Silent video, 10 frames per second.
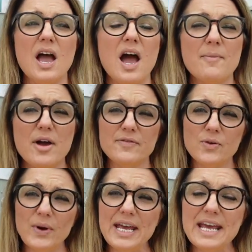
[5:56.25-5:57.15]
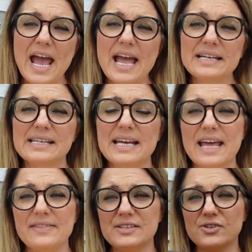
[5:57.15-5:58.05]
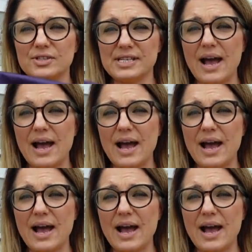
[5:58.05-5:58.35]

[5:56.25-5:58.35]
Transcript: um, over the weekend and get this cut